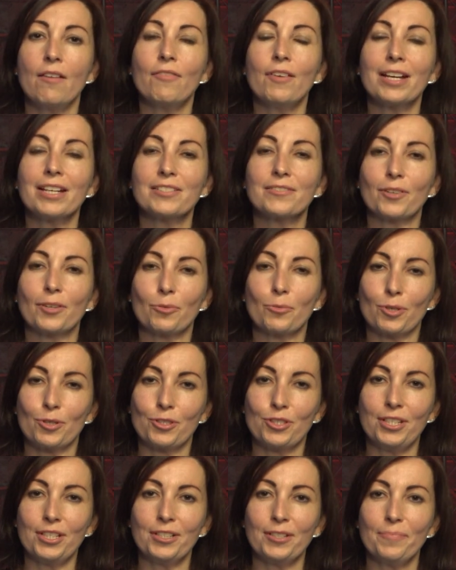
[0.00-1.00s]
Thanks for
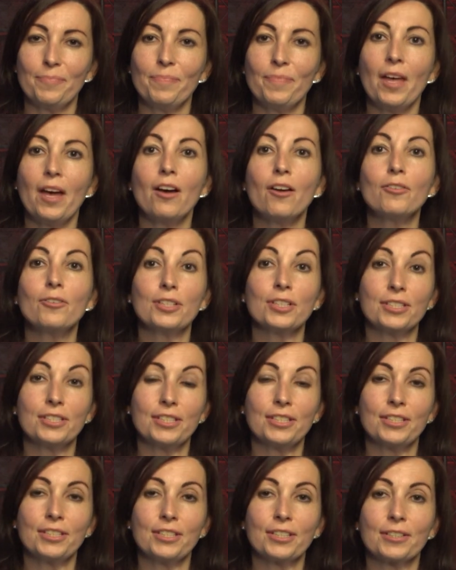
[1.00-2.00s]
watching or
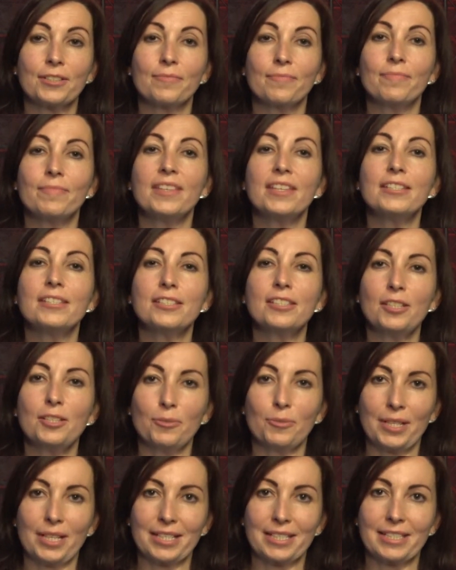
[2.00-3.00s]
listening. See
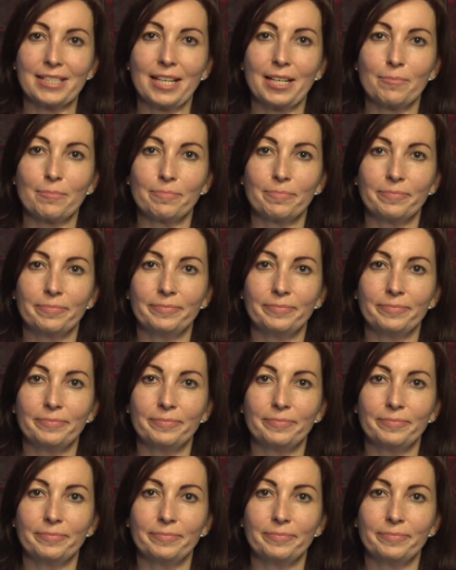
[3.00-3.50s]
you next time.